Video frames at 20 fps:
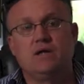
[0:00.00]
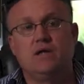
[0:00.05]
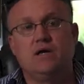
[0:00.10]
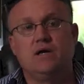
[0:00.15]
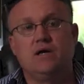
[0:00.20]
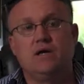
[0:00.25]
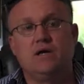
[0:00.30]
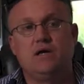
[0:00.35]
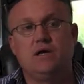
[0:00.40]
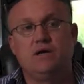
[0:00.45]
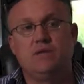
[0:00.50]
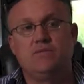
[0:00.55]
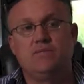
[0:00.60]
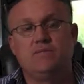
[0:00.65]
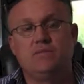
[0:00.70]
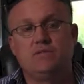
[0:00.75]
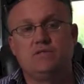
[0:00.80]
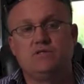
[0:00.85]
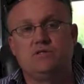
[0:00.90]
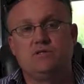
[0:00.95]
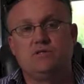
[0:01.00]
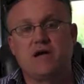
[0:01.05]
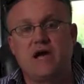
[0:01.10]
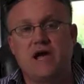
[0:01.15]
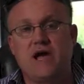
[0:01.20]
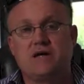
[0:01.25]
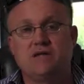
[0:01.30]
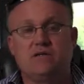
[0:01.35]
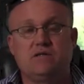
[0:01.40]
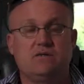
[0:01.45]
to
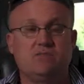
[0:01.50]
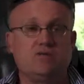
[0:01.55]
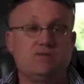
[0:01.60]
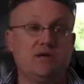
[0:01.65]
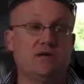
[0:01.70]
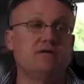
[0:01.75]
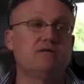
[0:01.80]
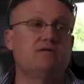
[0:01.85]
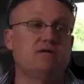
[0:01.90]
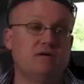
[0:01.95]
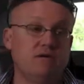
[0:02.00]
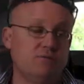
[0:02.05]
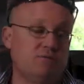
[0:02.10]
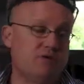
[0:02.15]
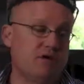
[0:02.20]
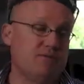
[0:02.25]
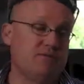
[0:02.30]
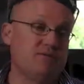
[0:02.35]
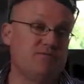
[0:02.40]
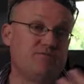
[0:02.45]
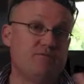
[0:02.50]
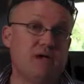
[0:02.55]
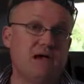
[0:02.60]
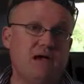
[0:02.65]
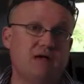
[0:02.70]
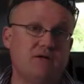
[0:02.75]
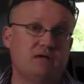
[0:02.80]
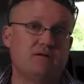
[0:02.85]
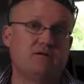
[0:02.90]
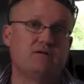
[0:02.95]
act in a preemptive
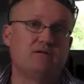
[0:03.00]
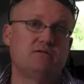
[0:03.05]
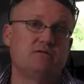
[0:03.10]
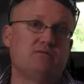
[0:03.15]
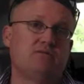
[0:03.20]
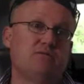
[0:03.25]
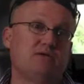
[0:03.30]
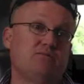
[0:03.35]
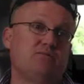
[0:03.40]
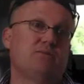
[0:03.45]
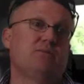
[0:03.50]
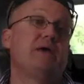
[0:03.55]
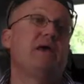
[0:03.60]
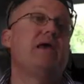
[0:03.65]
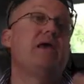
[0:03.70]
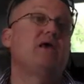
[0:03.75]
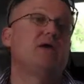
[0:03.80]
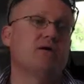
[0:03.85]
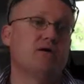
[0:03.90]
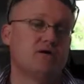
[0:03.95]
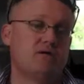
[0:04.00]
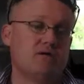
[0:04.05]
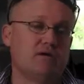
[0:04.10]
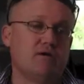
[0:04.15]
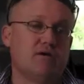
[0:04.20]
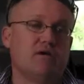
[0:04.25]
manner to be prepared